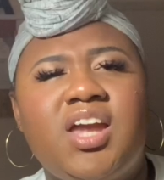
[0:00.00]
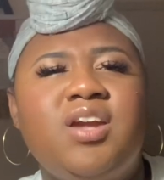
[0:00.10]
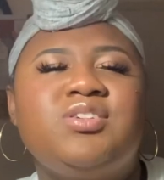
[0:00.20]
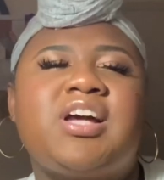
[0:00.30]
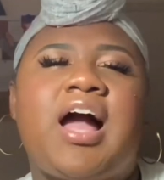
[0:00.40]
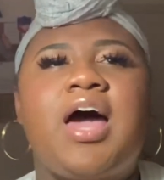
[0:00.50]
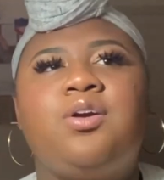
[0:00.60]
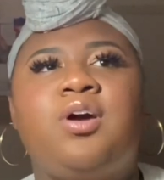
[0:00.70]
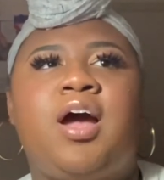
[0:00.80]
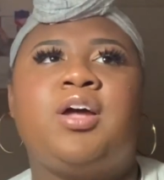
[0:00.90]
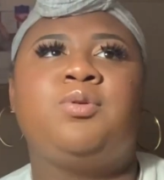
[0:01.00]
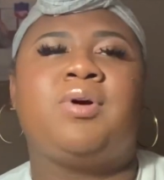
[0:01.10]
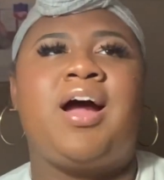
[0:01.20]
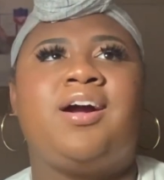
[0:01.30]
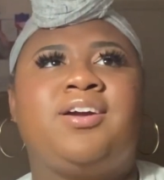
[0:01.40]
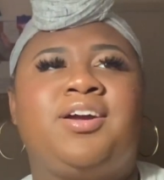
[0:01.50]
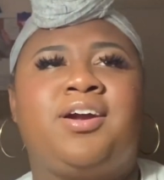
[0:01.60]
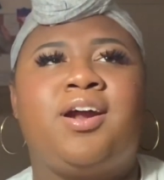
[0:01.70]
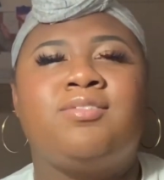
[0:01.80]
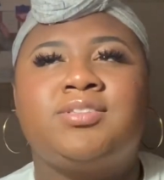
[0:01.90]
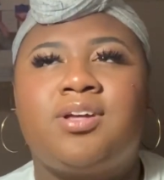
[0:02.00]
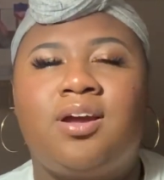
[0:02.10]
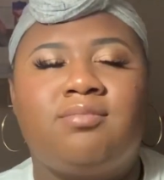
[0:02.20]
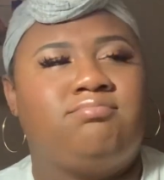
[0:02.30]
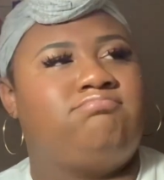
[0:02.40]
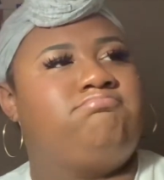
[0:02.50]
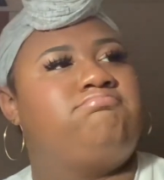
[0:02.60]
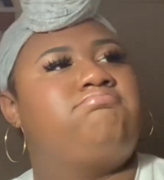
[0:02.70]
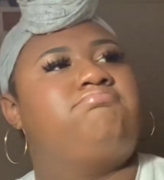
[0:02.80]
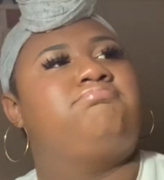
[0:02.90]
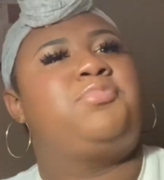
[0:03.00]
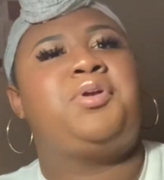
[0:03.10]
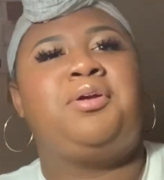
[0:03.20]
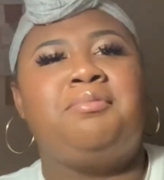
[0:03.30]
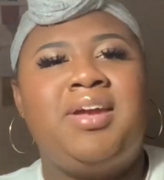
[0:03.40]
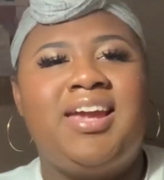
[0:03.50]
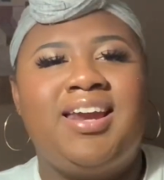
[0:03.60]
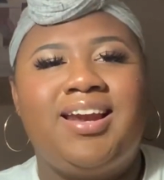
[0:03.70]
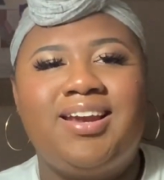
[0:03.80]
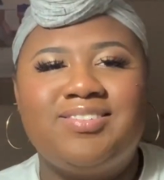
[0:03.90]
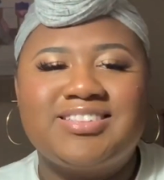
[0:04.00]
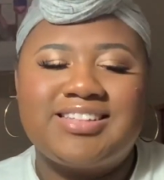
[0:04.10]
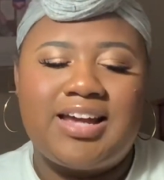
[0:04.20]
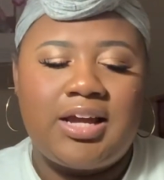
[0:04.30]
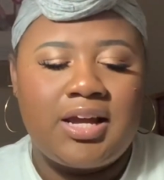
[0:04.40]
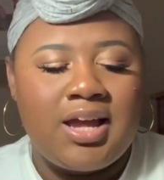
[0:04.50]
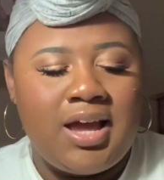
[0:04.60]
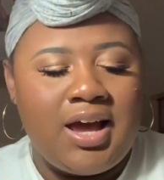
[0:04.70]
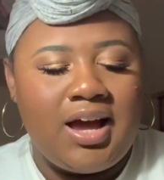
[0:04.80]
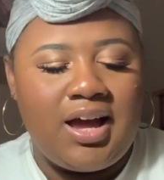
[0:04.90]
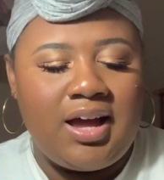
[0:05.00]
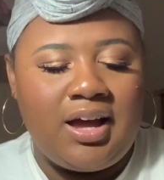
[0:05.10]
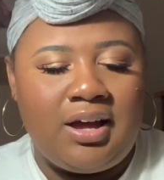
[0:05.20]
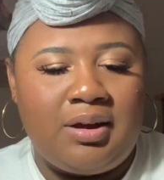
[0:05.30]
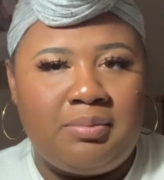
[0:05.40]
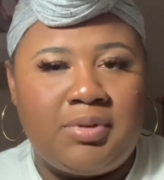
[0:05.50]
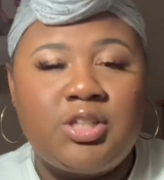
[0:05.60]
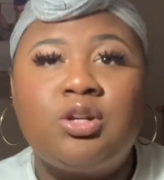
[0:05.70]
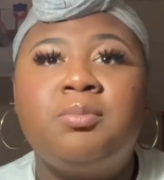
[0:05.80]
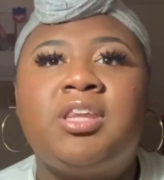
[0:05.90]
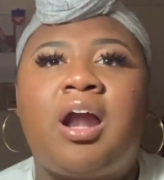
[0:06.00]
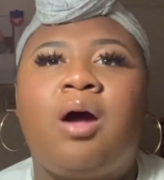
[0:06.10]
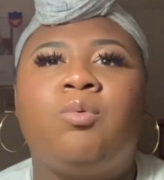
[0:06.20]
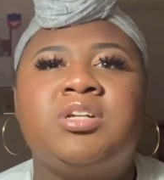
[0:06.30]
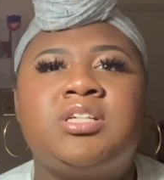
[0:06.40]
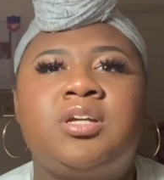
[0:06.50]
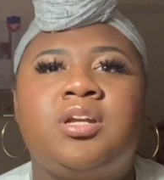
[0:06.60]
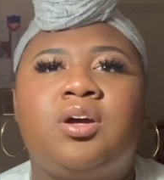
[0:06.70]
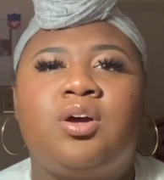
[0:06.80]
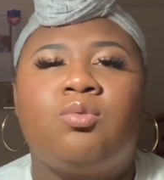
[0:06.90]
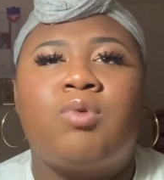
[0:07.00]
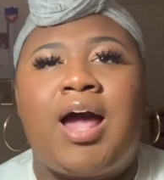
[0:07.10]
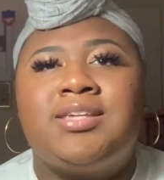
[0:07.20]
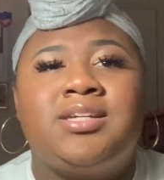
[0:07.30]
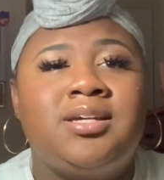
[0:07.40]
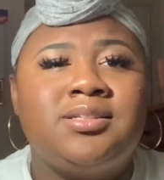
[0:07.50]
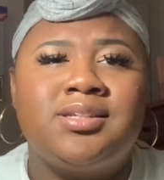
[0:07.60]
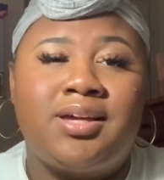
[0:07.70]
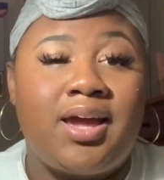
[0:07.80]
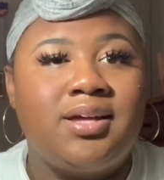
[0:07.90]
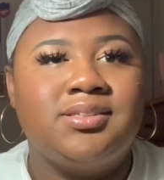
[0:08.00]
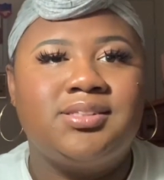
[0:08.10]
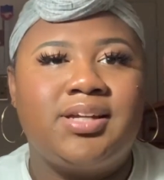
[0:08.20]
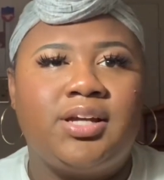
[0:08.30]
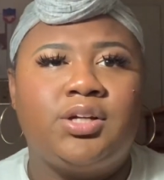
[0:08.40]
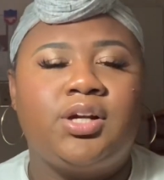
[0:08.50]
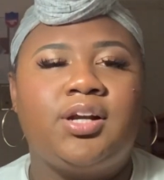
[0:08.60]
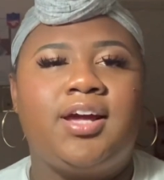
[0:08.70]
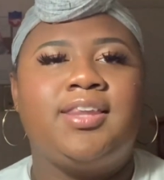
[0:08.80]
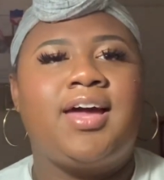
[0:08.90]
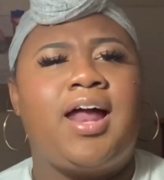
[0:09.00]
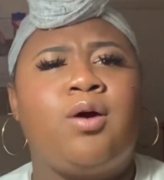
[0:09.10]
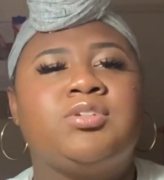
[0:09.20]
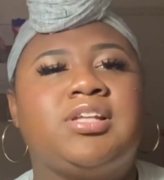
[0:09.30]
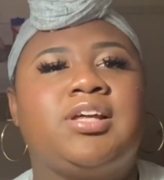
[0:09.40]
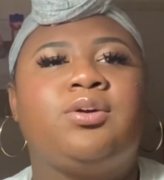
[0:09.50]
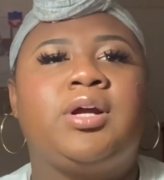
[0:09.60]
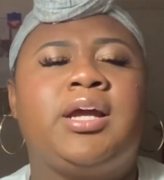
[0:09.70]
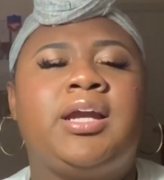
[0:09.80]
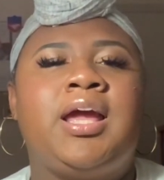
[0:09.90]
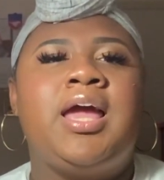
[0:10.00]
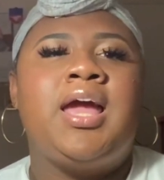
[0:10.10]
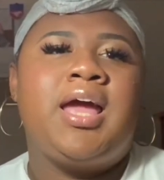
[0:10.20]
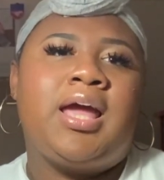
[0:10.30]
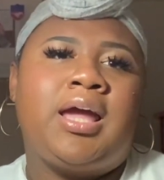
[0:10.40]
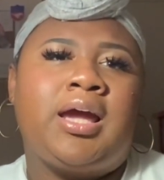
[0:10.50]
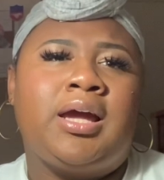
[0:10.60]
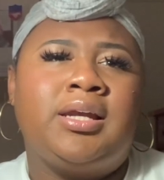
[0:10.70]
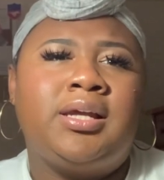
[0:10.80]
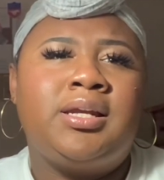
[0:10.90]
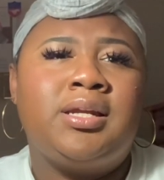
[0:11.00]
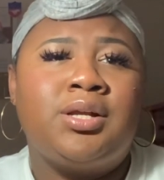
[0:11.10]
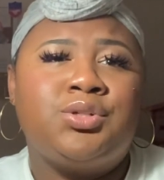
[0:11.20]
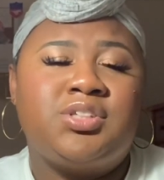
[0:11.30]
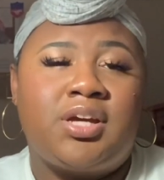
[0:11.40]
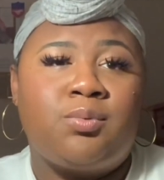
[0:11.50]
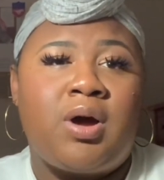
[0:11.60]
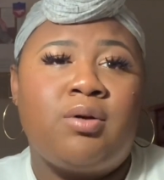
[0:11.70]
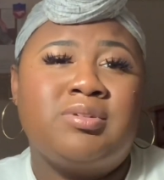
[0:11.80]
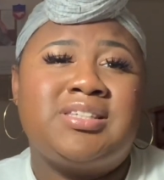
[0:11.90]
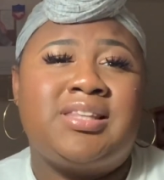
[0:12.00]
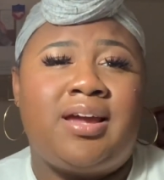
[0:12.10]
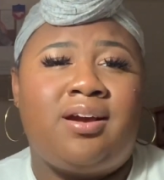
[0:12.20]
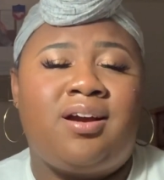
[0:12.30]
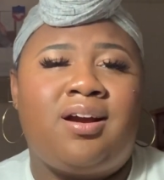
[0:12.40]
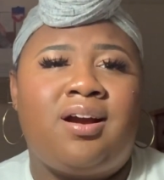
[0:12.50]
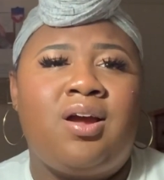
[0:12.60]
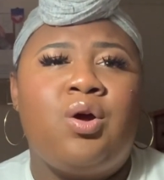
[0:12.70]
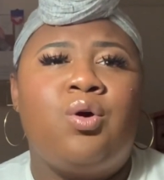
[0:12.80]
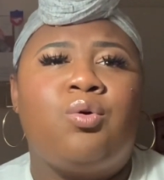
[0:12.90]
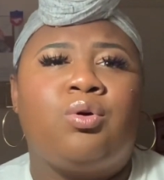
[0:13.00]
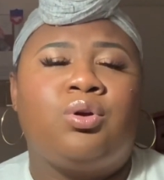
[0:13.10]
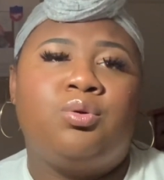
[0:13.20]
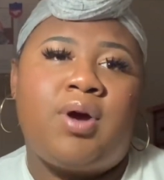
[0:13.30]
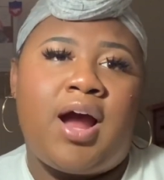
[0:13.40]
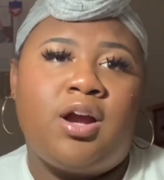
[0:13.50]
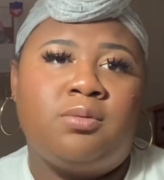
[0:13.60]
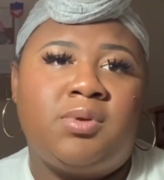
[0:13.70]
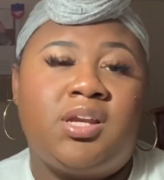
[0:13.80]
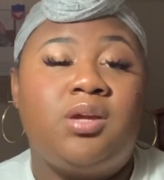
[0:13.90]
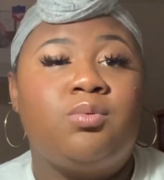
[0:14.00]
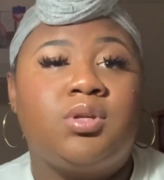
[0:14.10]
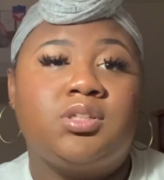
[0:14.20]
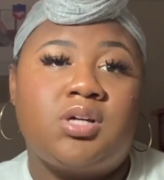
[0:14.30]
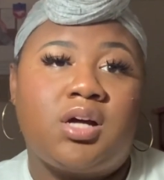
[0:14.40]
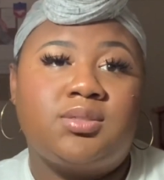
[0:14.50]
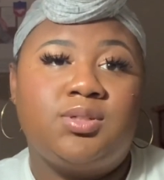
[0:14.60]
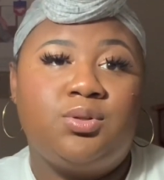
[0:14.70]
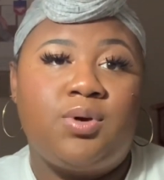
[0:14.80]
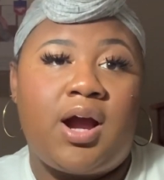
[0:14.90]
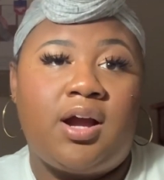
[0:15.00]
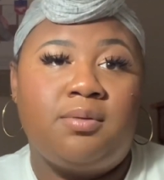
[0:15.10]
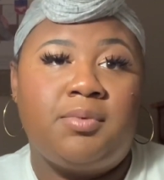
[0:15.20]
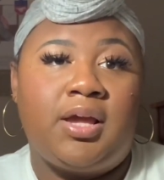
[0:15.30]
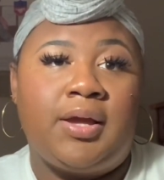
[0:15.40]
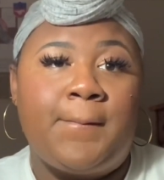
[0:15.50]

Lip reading: I don't know how you were hired here. And I was like, what do you mean? And he was like, he told me that I wasn't rising to the Cane standard and that I was illiterate and he didn't understand why I was there or who hired me, and he wanted to talk to who hired me,